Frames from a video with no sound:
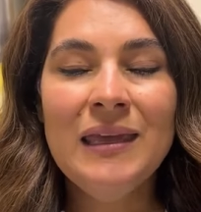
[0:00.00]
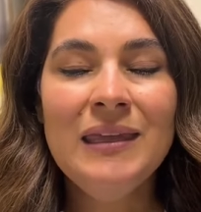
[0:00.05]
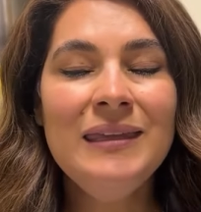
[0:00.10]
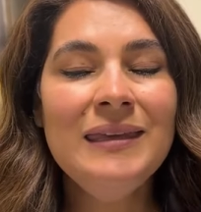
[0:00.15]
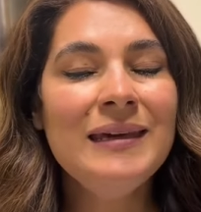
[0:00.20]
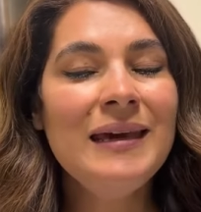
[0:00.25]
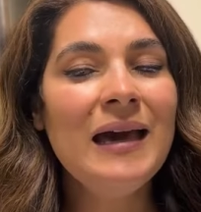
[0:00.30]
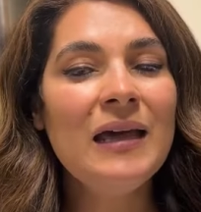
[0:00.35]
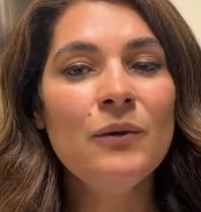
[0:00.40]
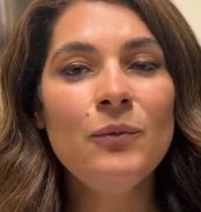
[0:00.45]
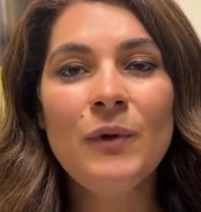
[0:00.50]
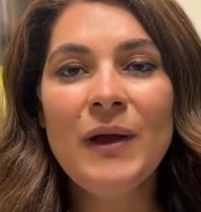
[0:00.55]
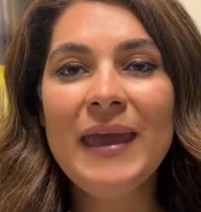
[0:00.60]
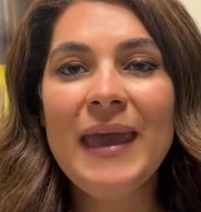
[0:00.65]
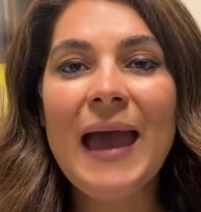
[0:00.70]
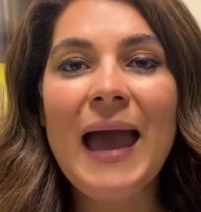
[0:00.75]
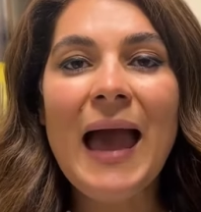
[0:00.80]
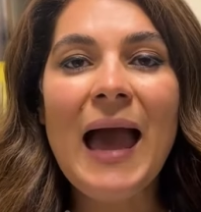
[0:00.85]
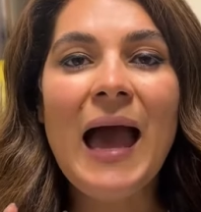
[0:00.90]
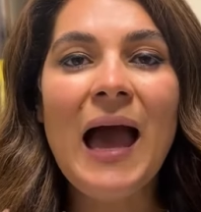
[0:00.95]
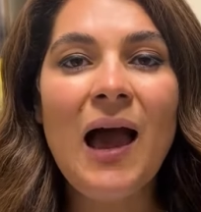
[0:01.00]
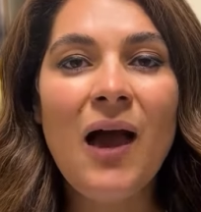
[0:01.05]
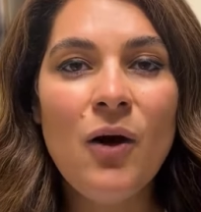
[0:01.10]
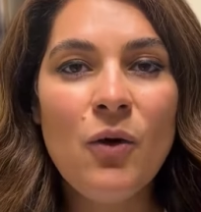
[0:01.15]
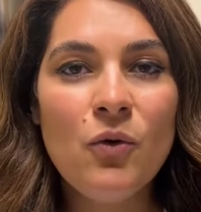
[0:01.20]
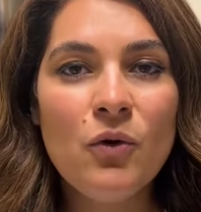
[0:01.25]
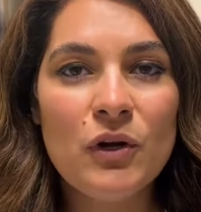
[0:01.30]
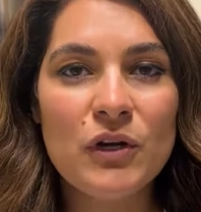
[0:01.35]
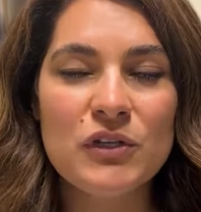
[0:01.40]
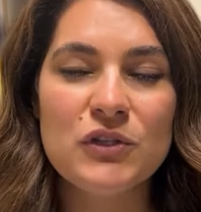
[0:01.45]
You gotta wait
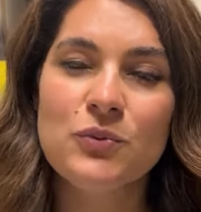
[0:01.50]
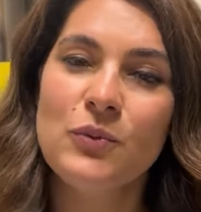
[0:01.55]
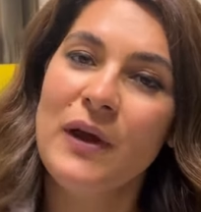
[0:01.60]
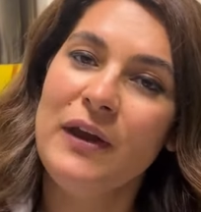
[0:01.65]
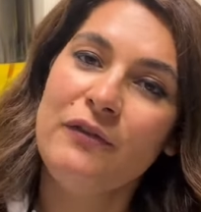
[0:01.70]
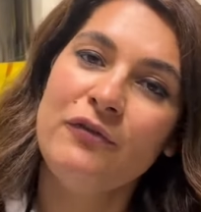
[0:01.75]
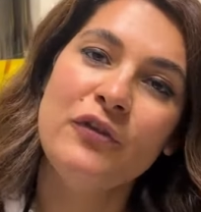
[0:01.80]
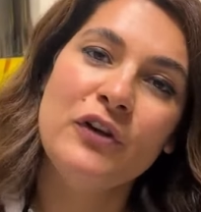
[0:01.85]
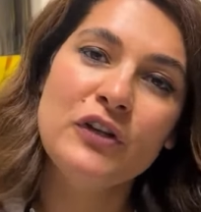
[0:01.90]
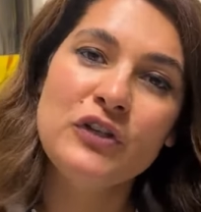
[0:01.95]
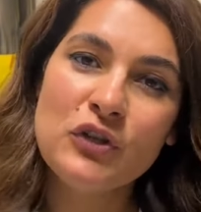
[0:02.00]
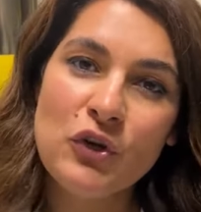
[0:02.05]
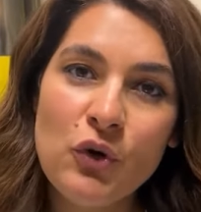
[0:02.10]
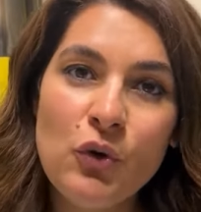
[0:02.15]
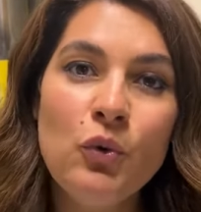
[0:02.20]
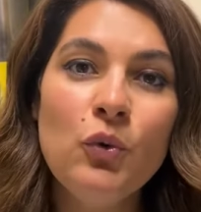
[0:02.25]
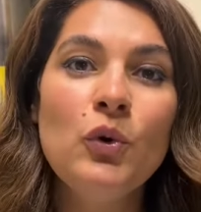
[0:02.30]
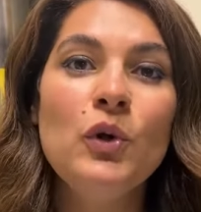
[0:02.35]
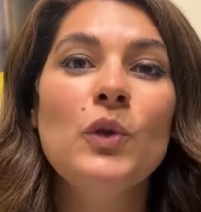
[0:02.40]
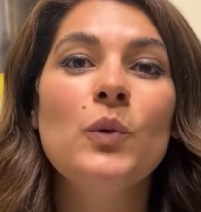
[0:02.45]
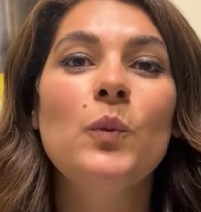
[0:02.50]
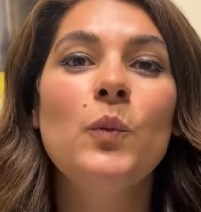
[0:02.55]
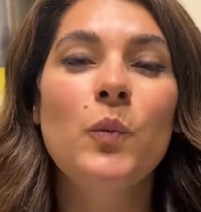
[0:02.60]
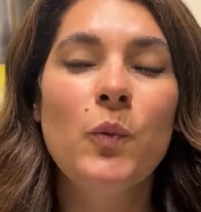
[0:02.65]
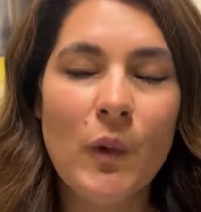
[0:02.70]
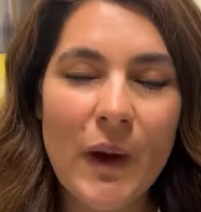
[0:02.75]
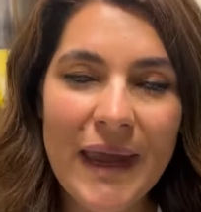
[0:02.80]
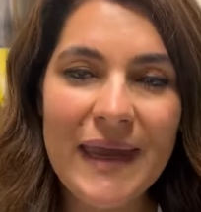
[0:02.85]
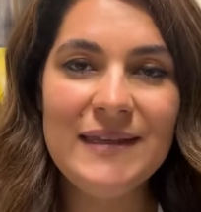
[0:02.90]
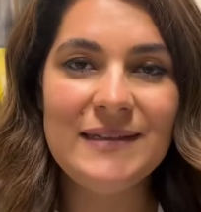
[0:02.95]
hours, wait for it to cool
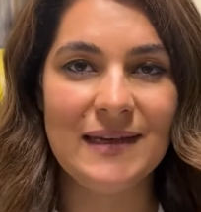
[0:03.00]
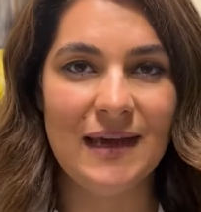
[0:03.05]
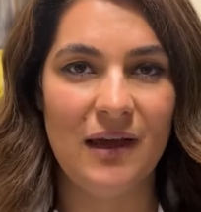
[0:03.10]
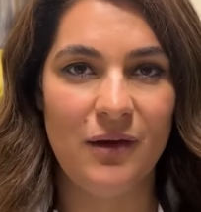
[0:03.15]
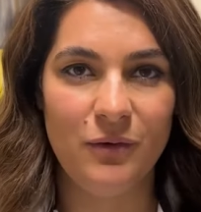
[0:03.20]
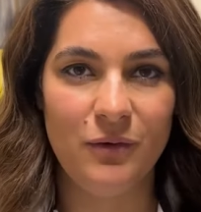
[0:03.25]
way down.